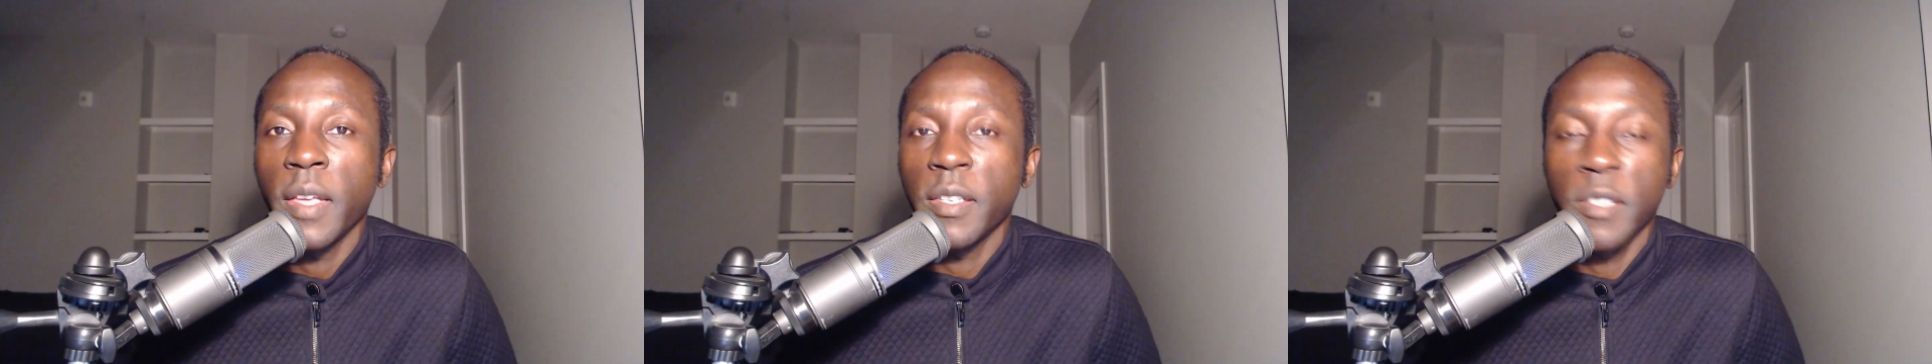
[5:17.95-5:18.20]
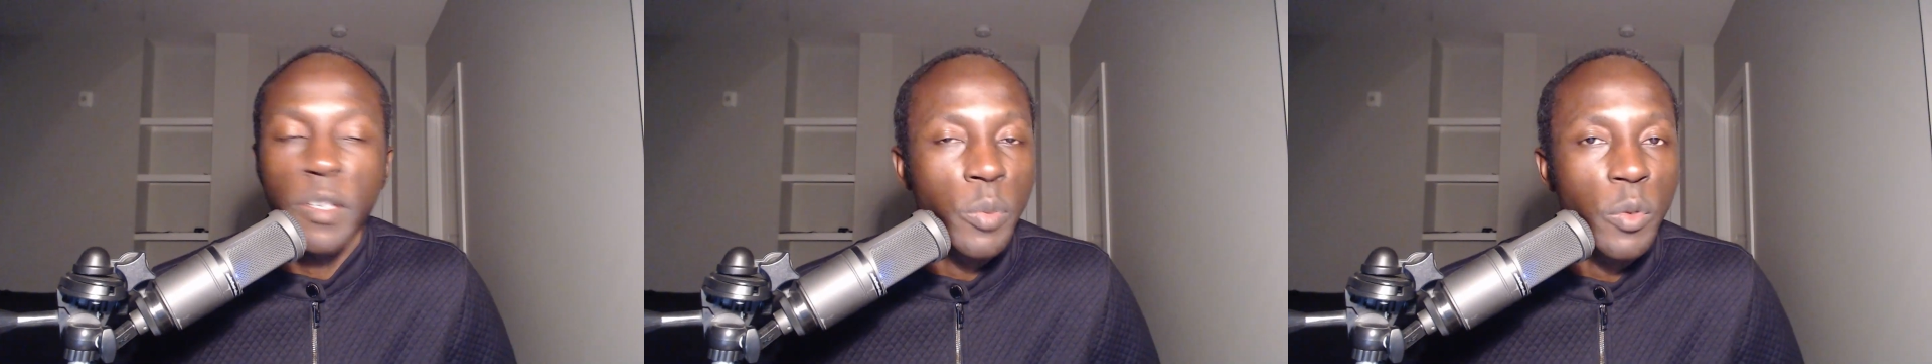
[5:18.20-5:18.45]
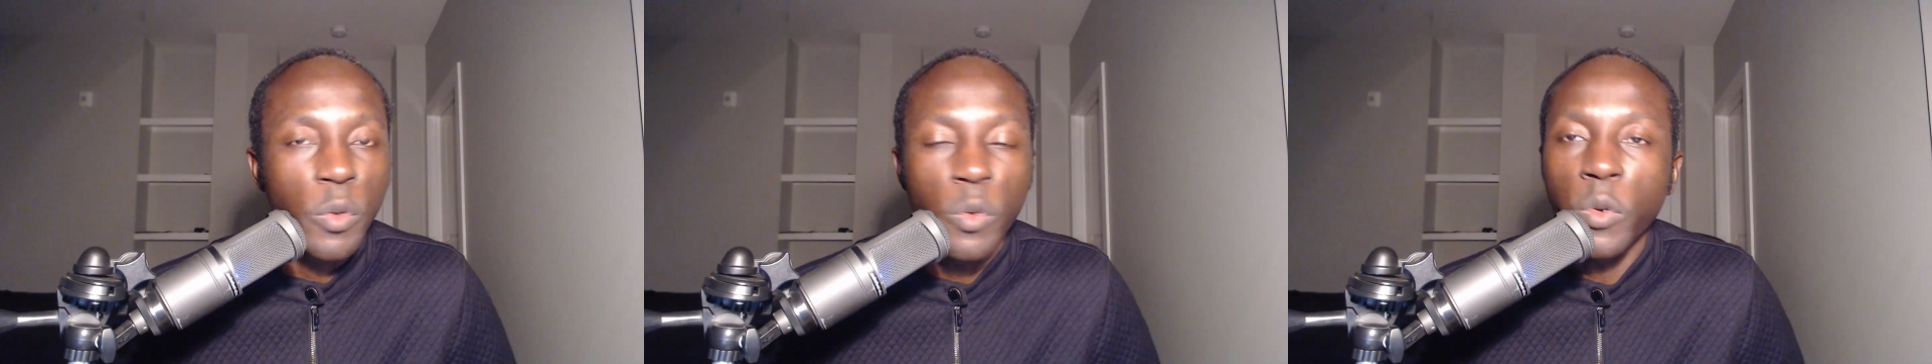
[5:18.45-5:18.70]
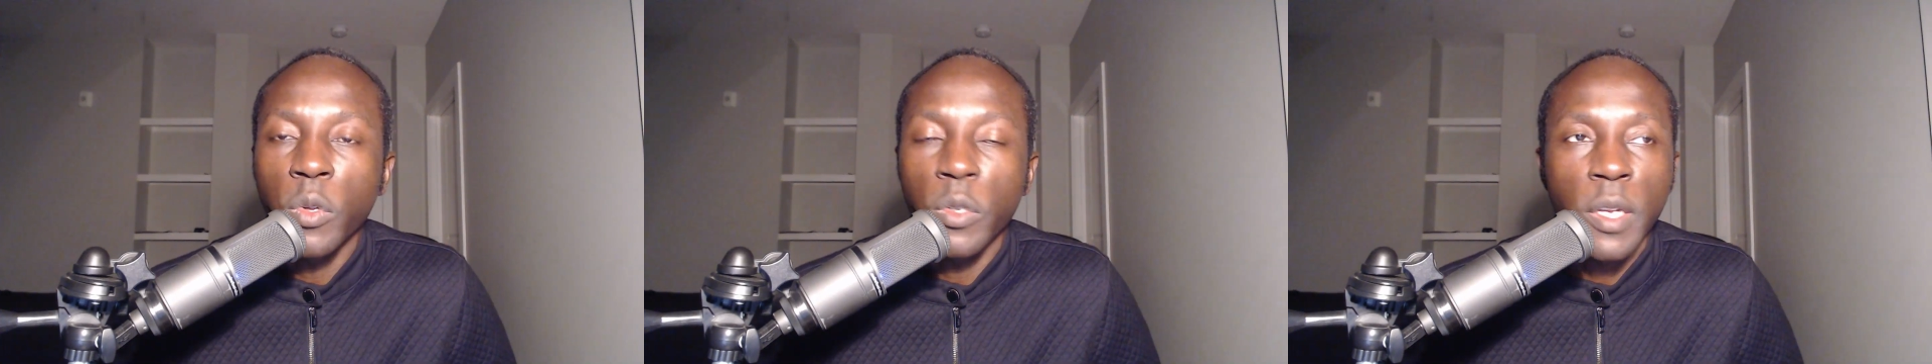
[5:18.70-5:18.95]
Simple
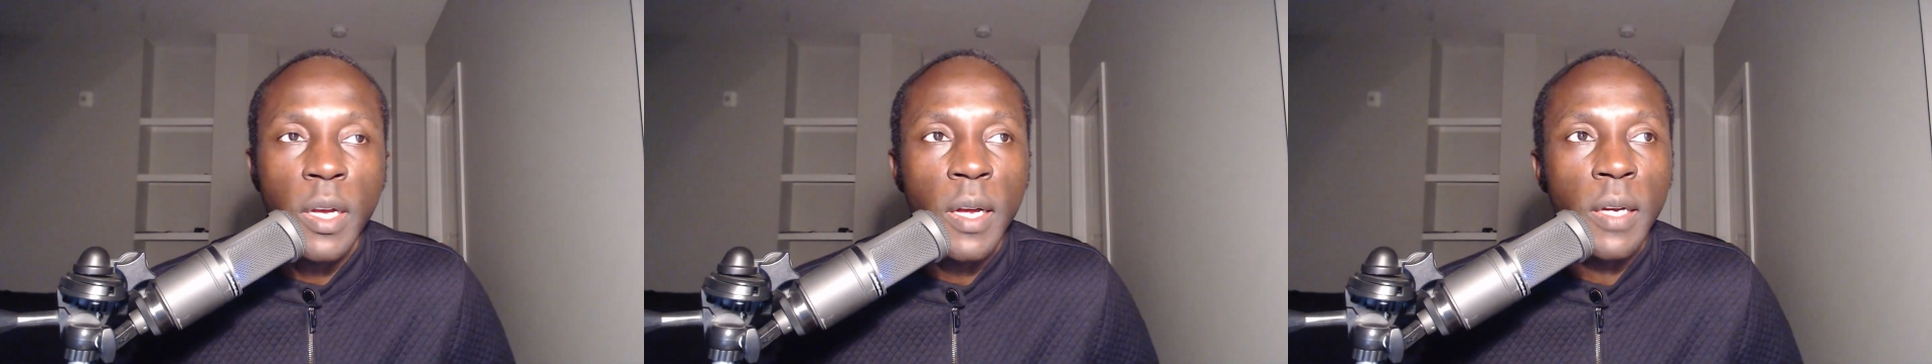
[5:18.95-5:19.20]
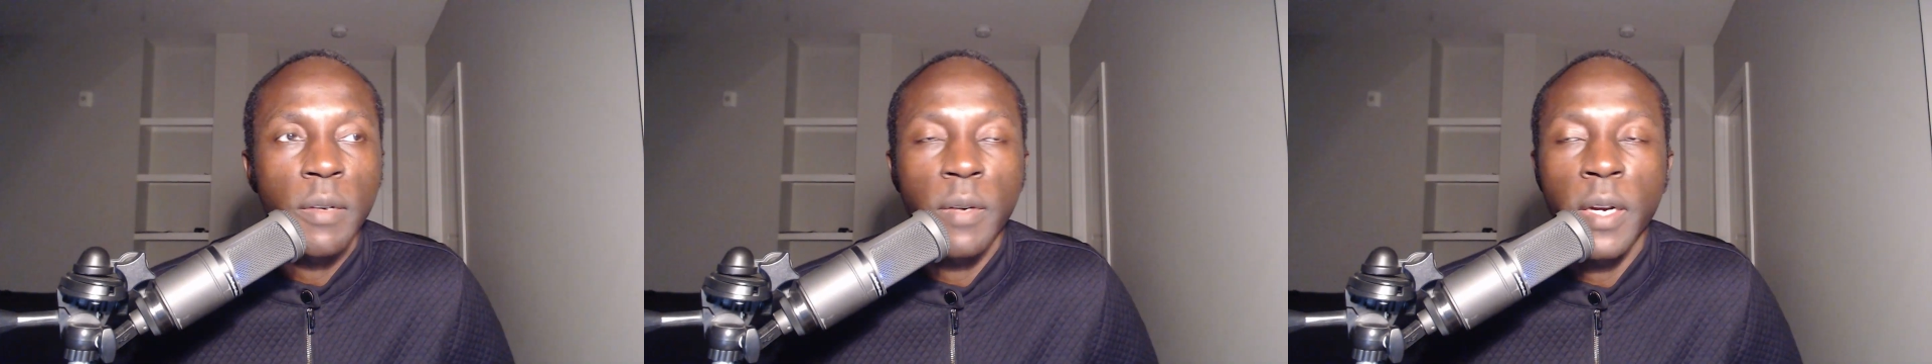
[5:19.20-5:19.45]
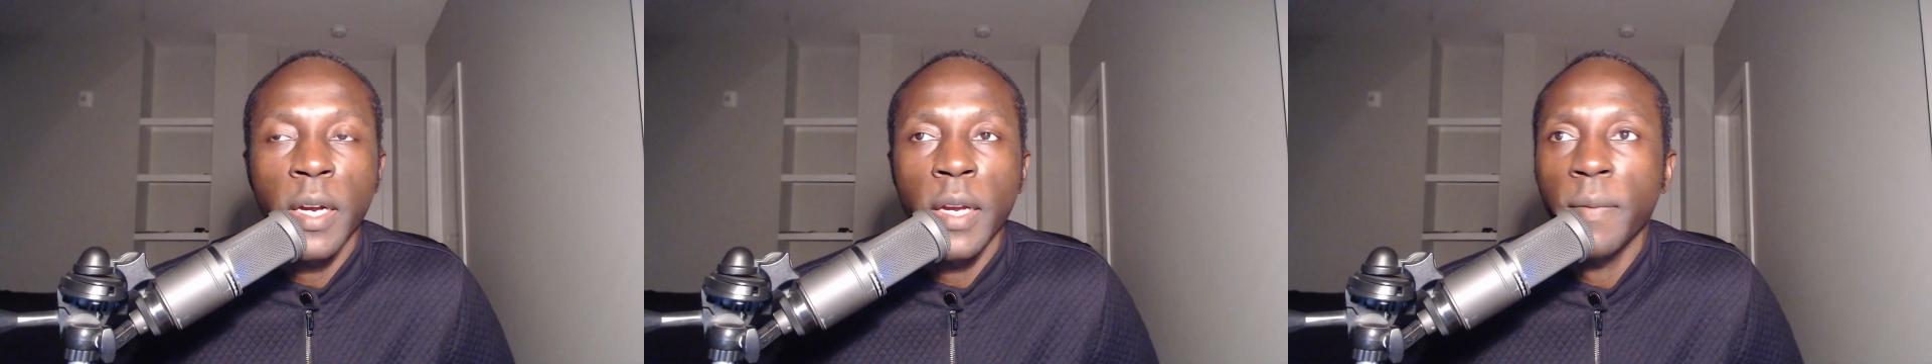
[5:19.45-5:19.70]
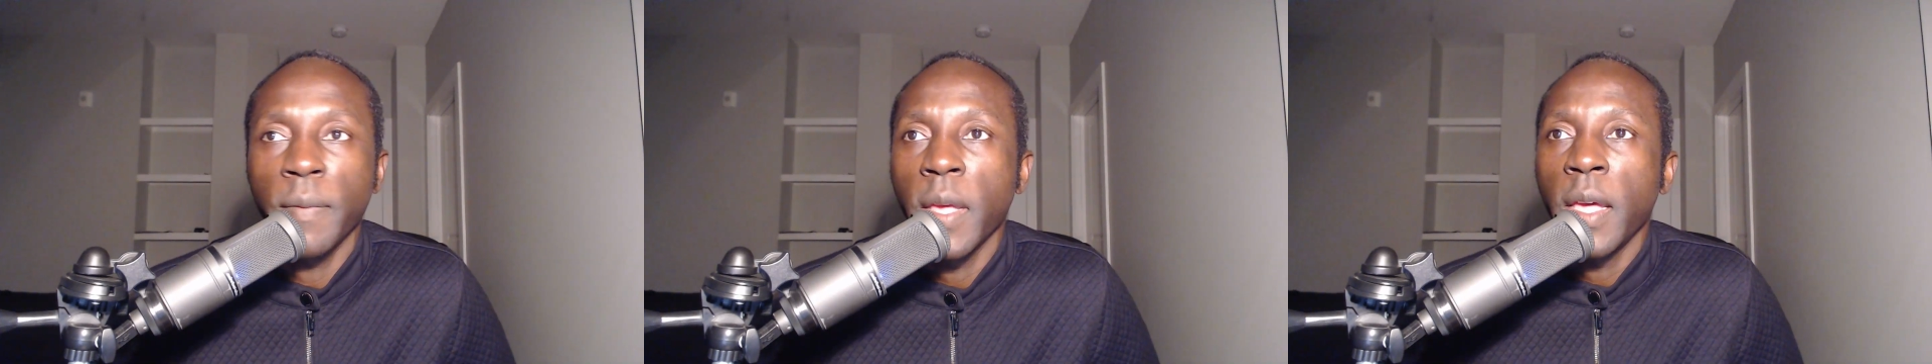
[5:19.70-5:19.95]
Google Doc, right?